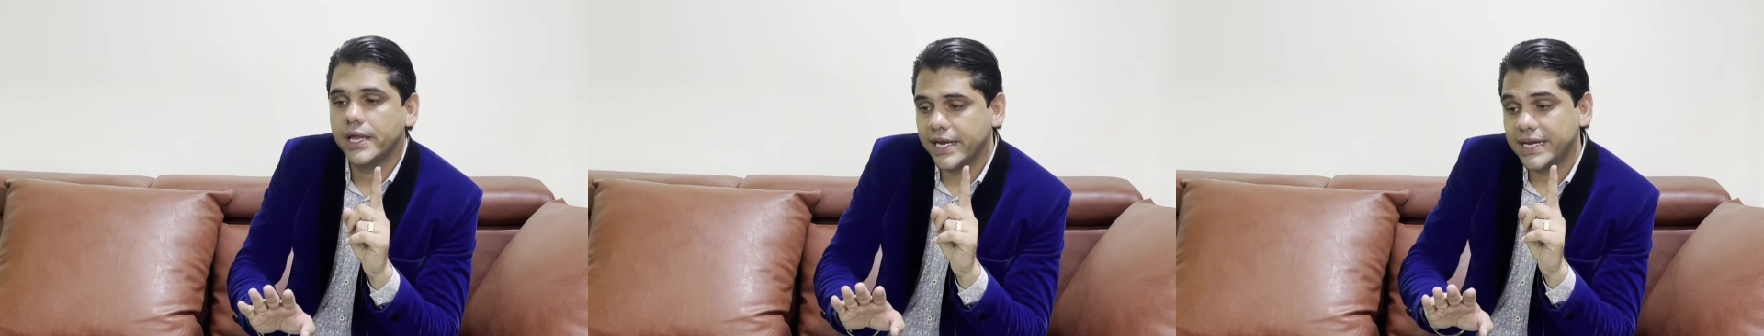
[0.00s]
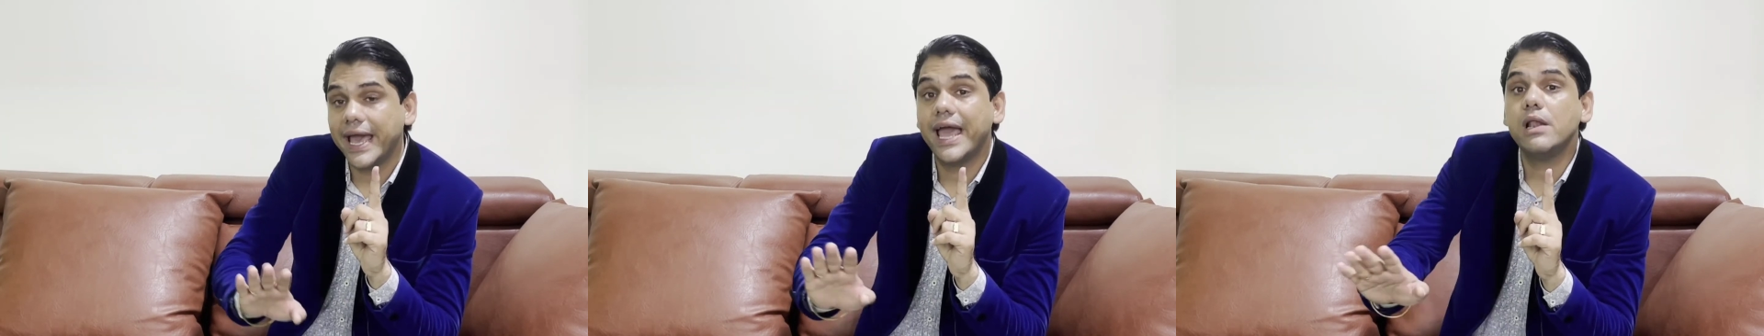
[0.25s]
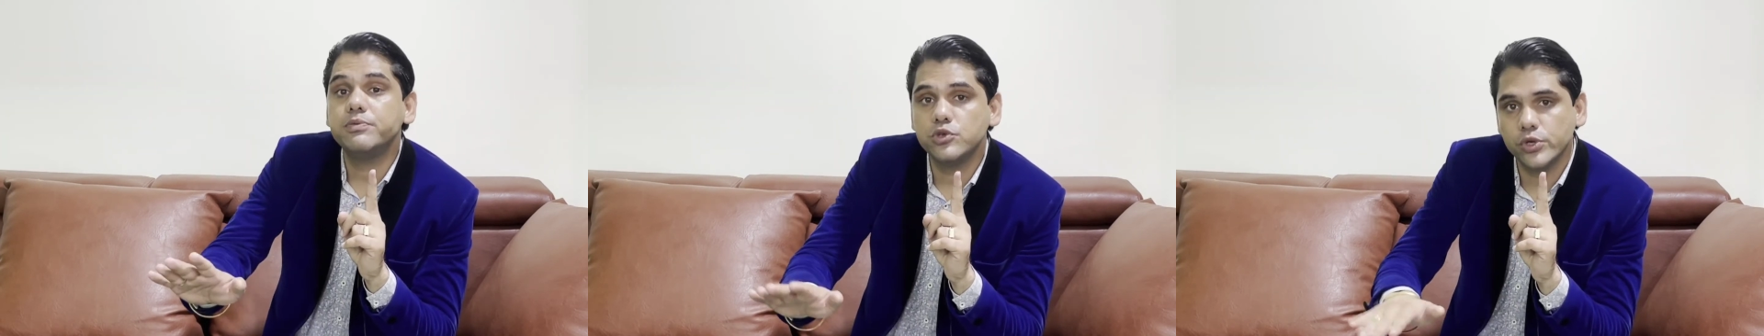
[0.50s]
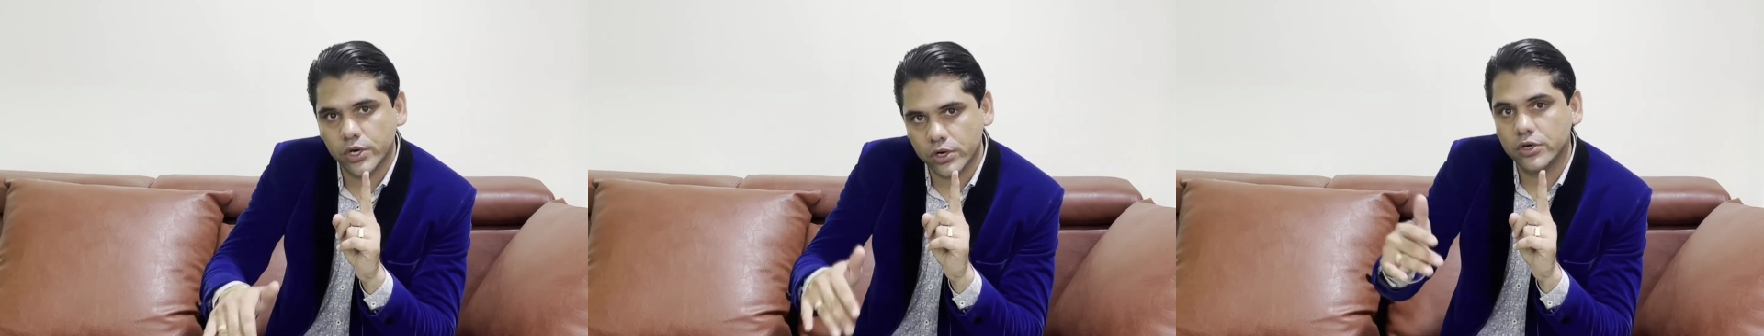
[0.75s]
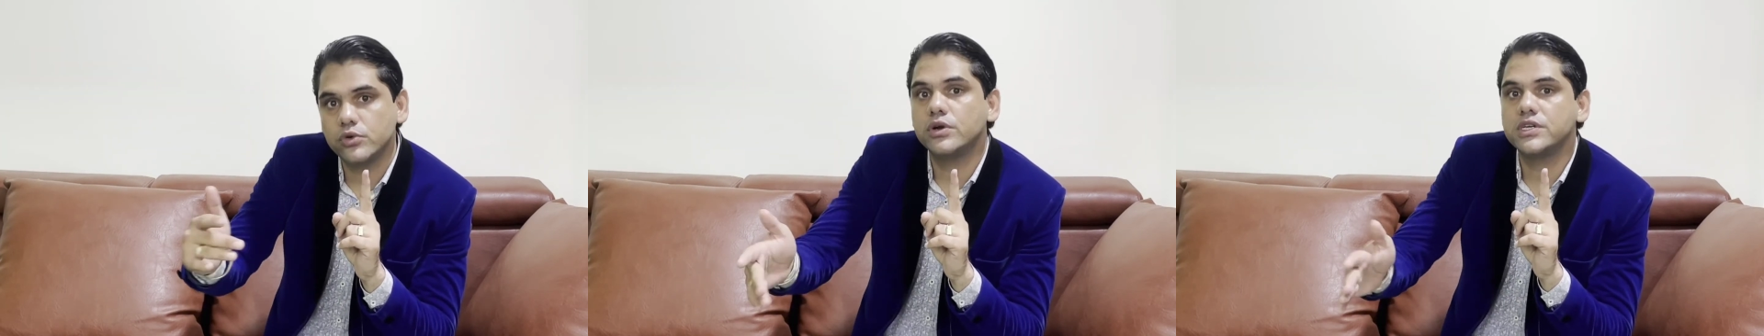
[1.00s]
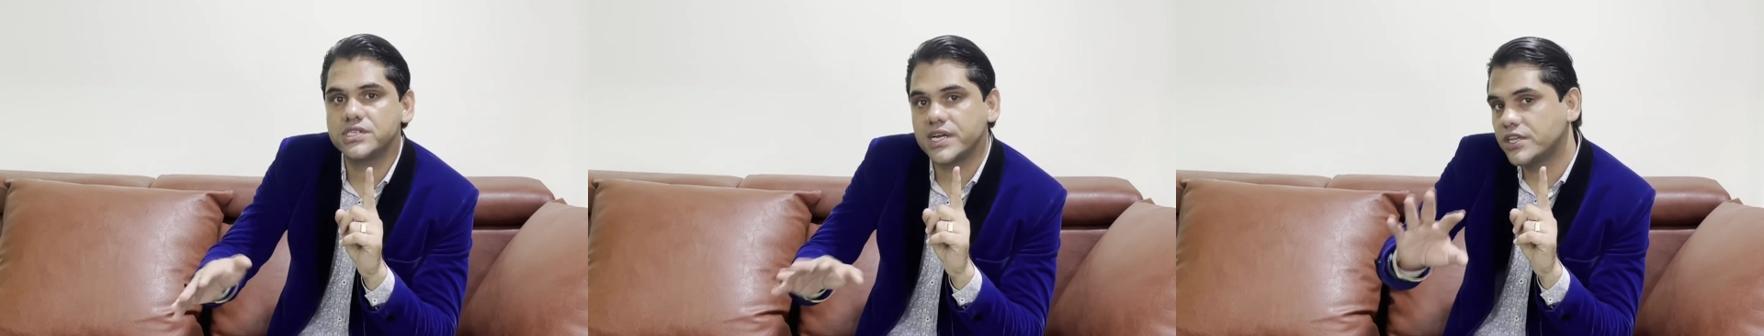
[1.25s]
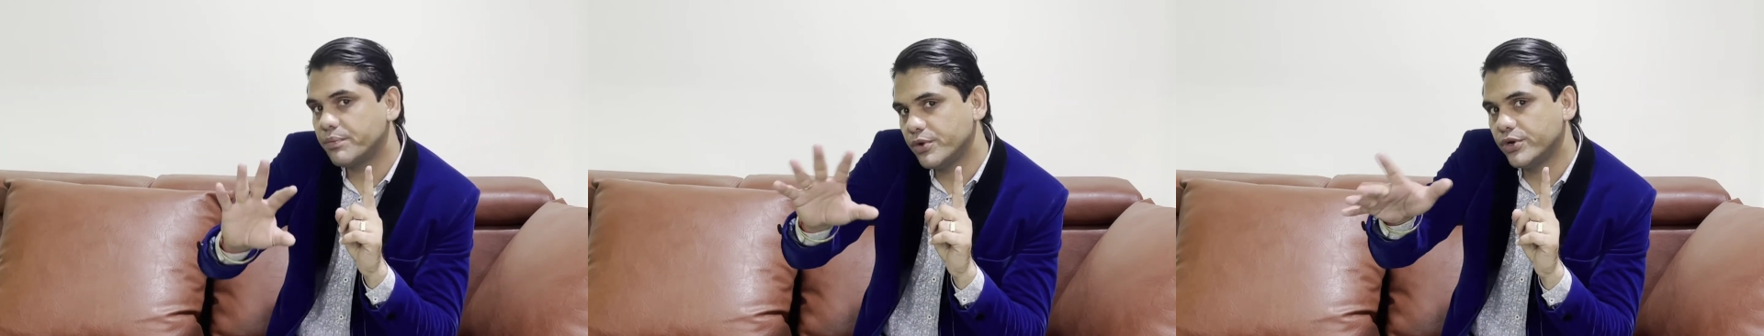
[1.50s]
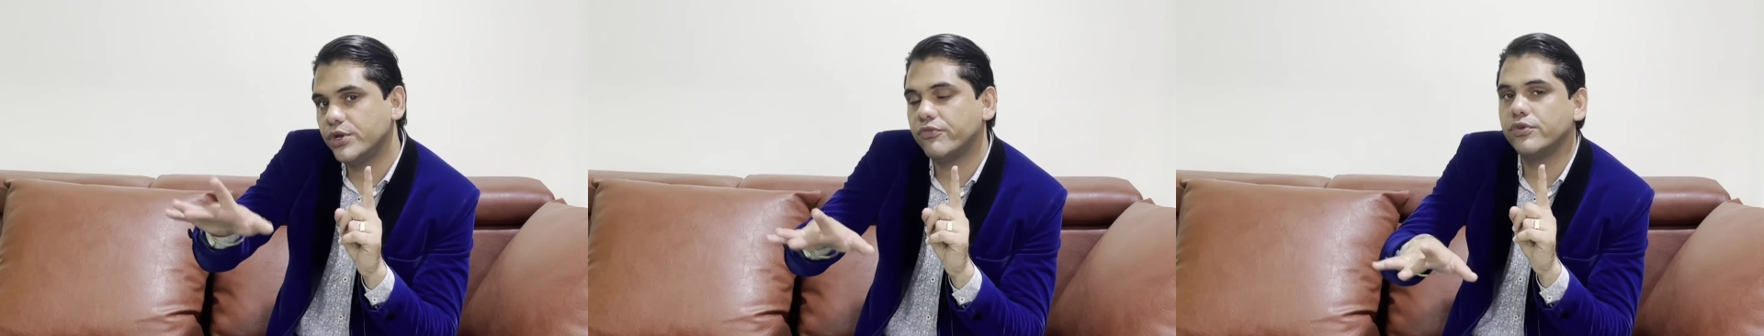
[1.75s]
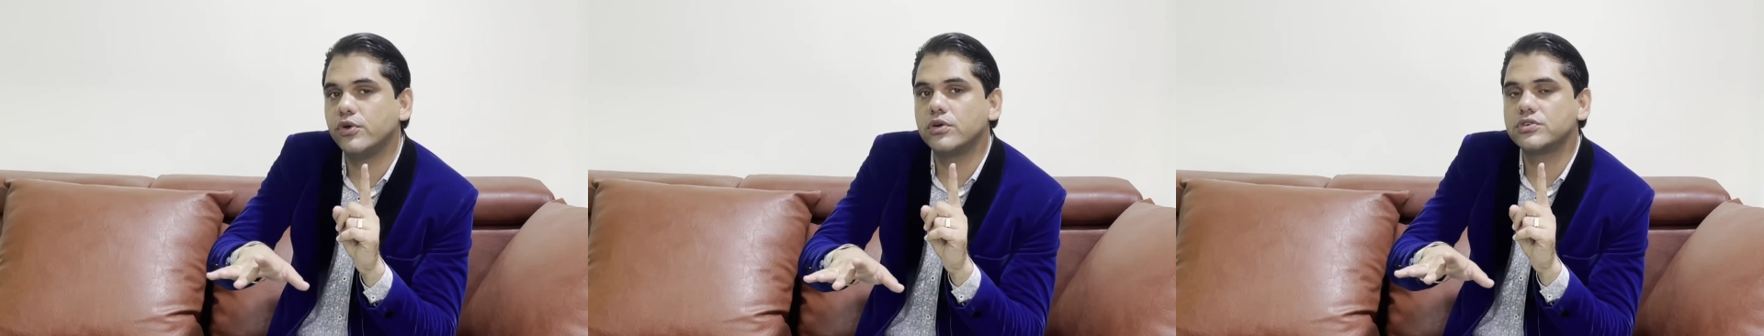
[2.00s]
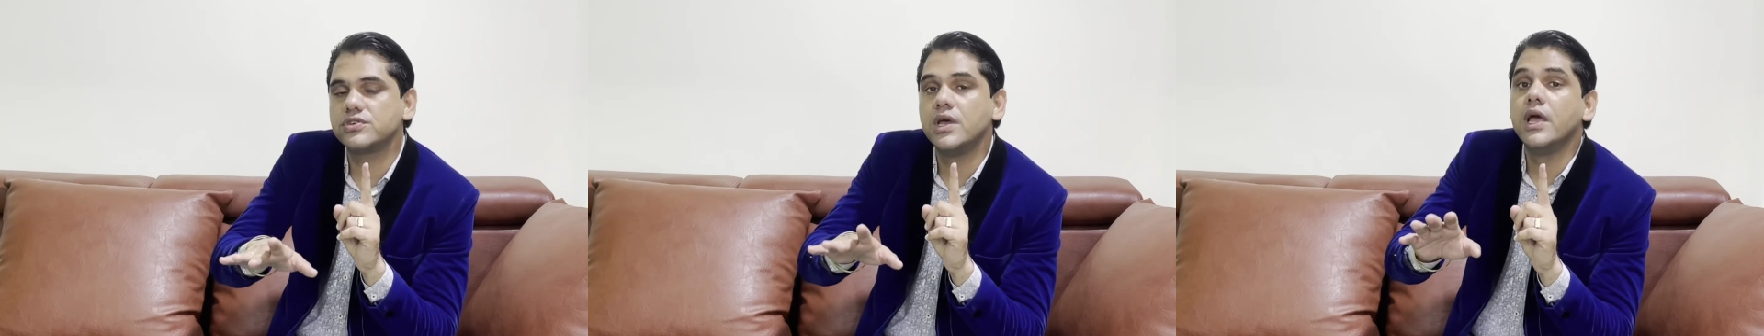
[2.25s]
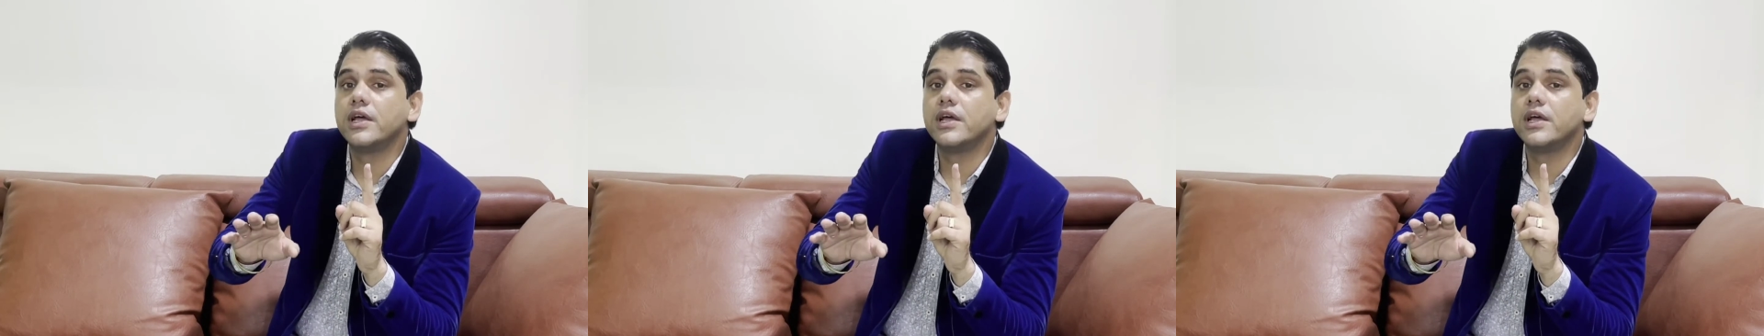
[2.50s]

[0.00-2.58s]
It helps you in order to understand the beauty of yours,